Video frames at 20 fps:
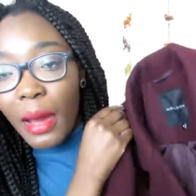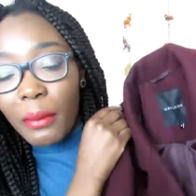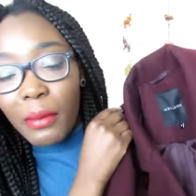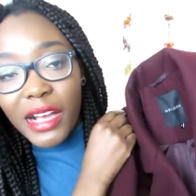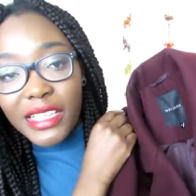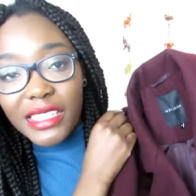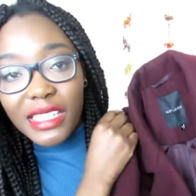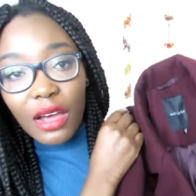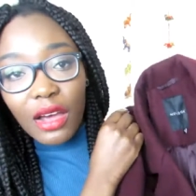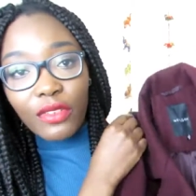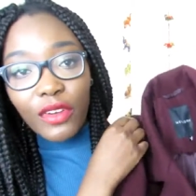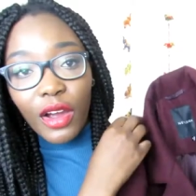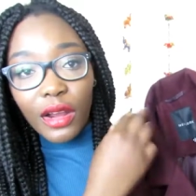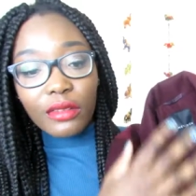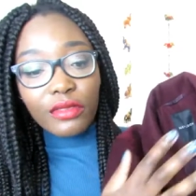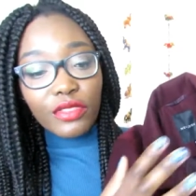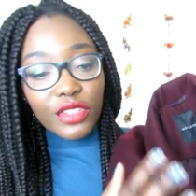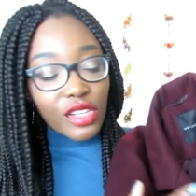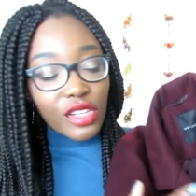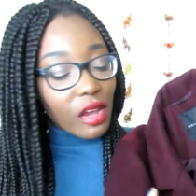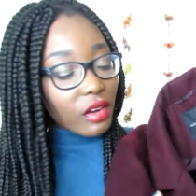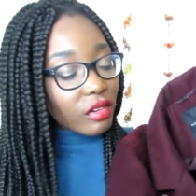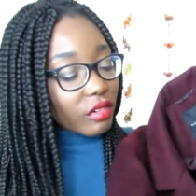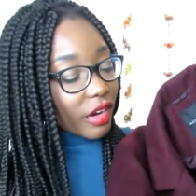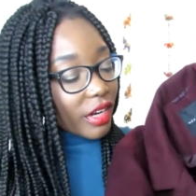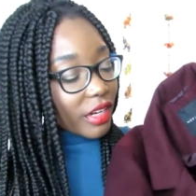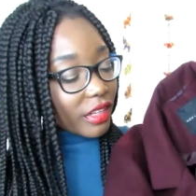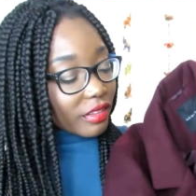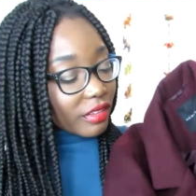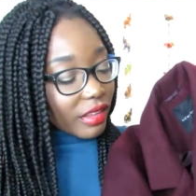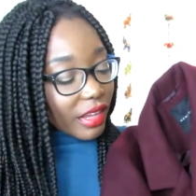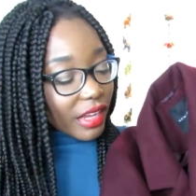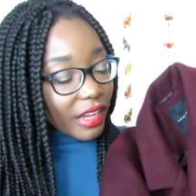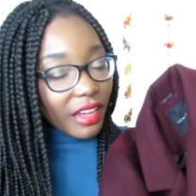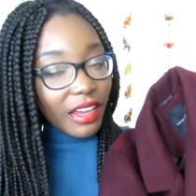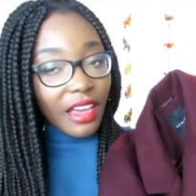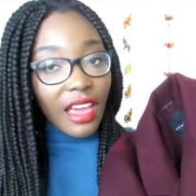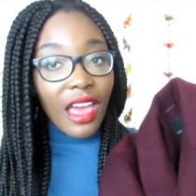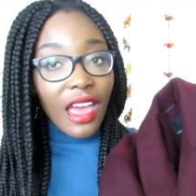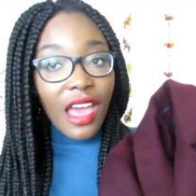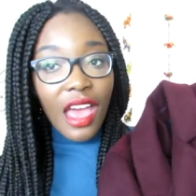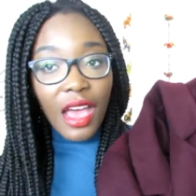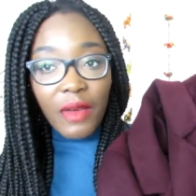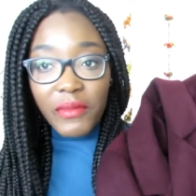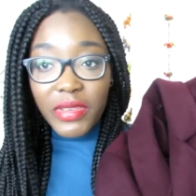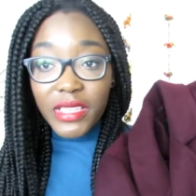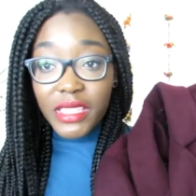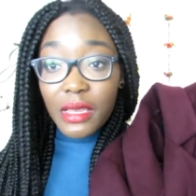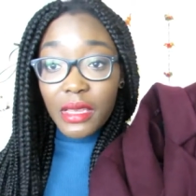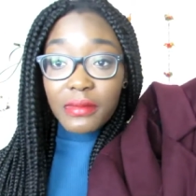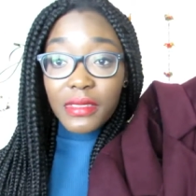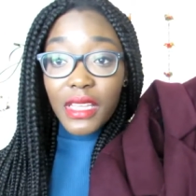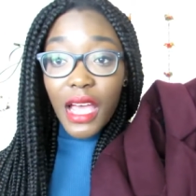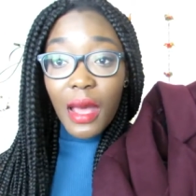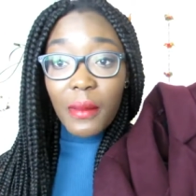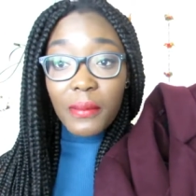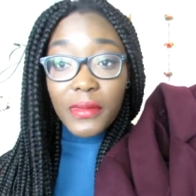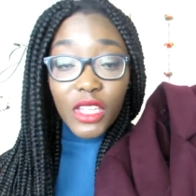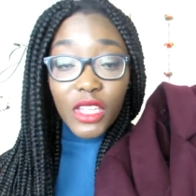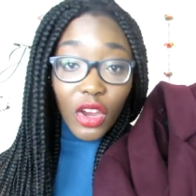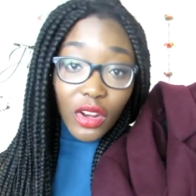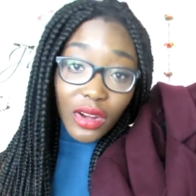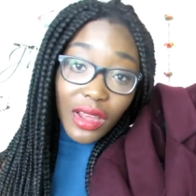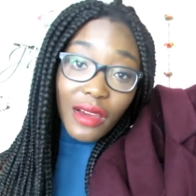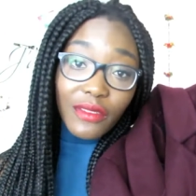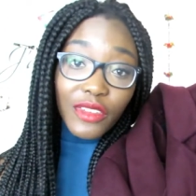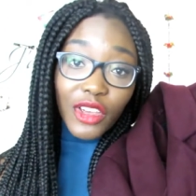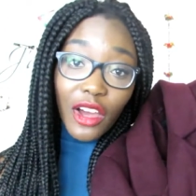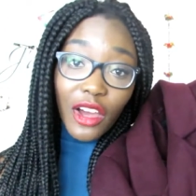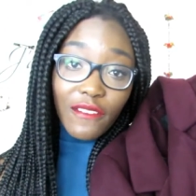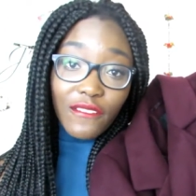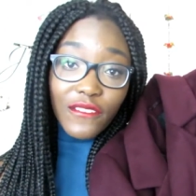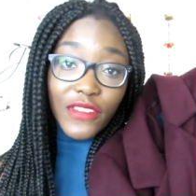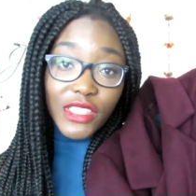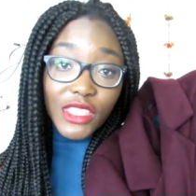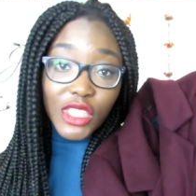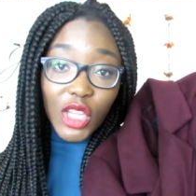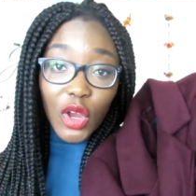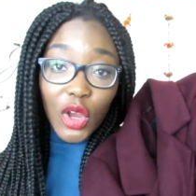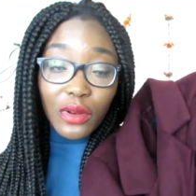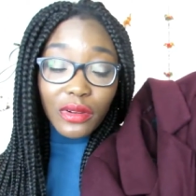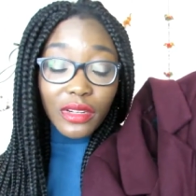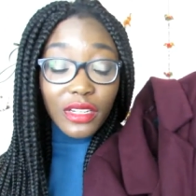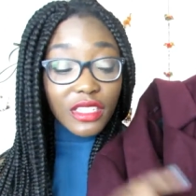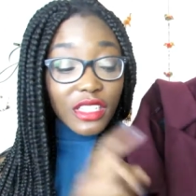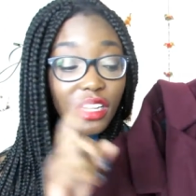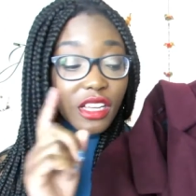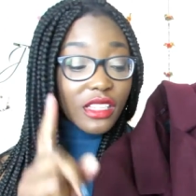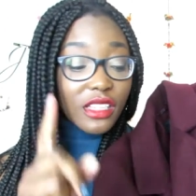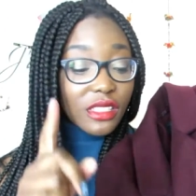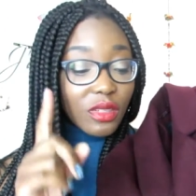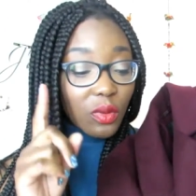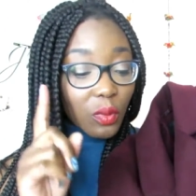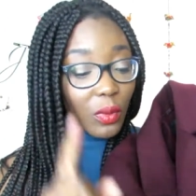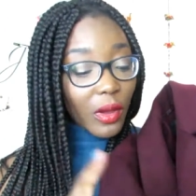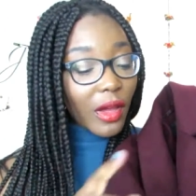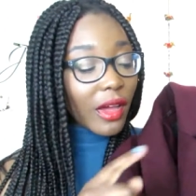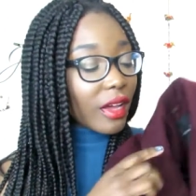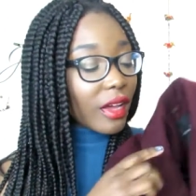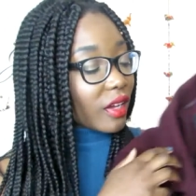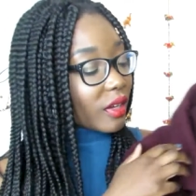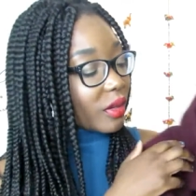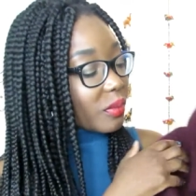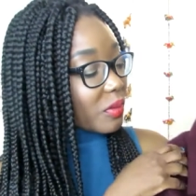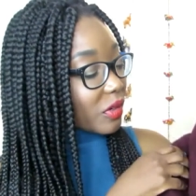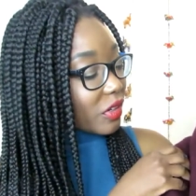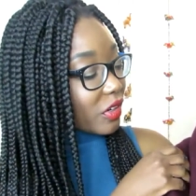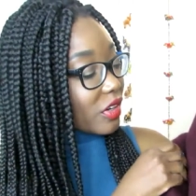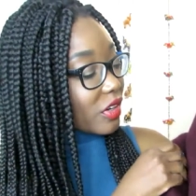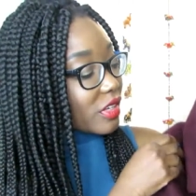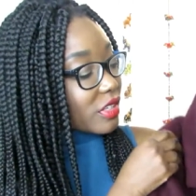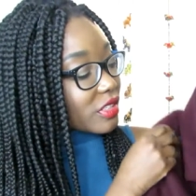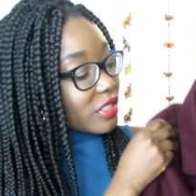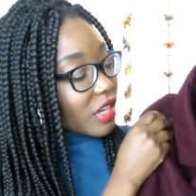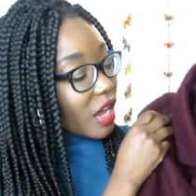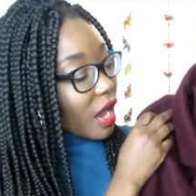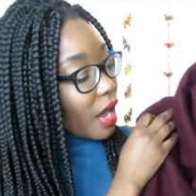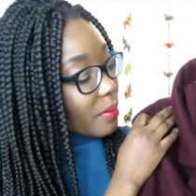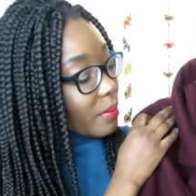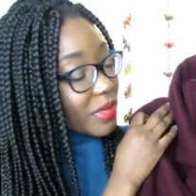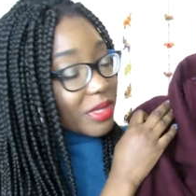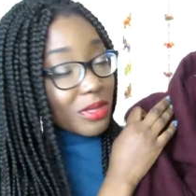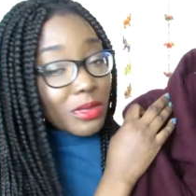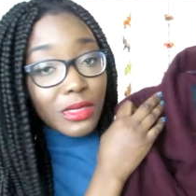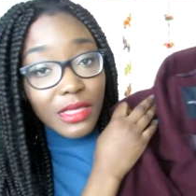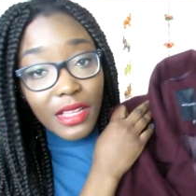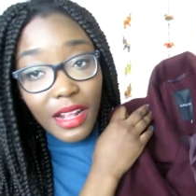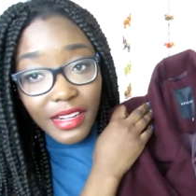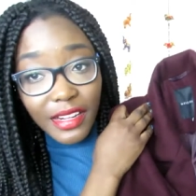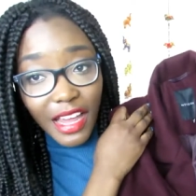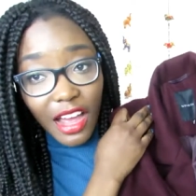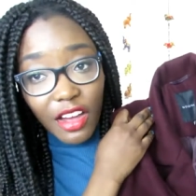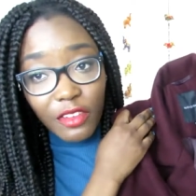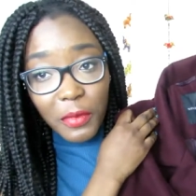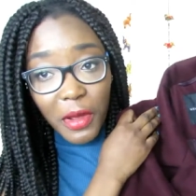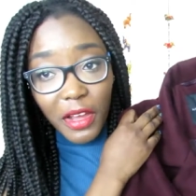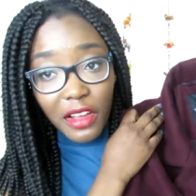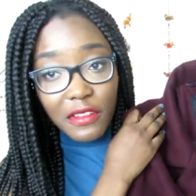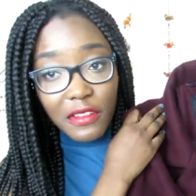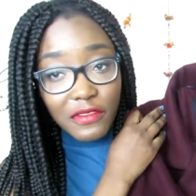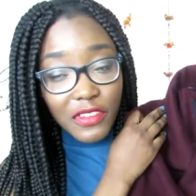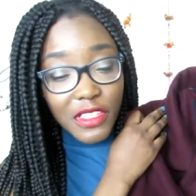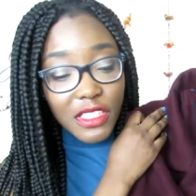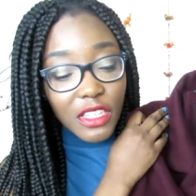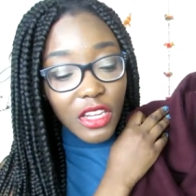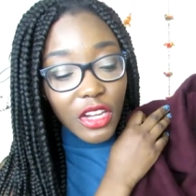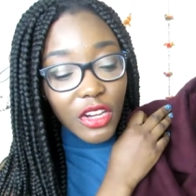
let myself kind of return or anything. Sometimes going out of your comfort zone does work, because this was slightly out of my comfort